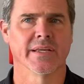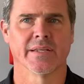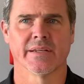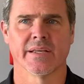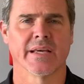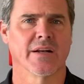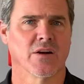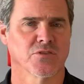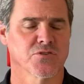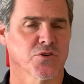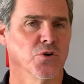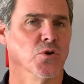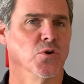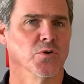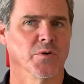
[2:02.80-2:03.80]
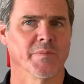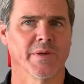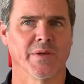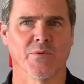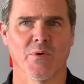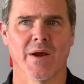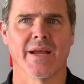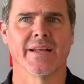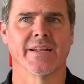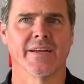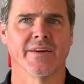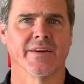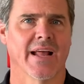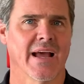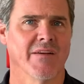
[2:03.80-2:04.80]
and our school, to be right
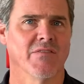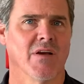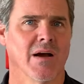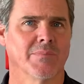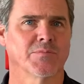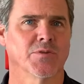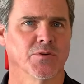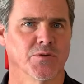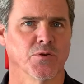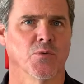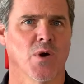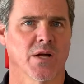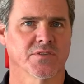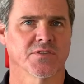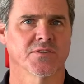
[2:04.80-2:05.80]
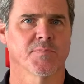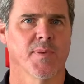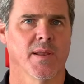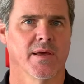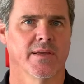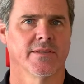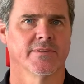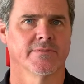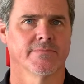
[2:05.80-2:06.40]
here to have the opportunity to watch us play.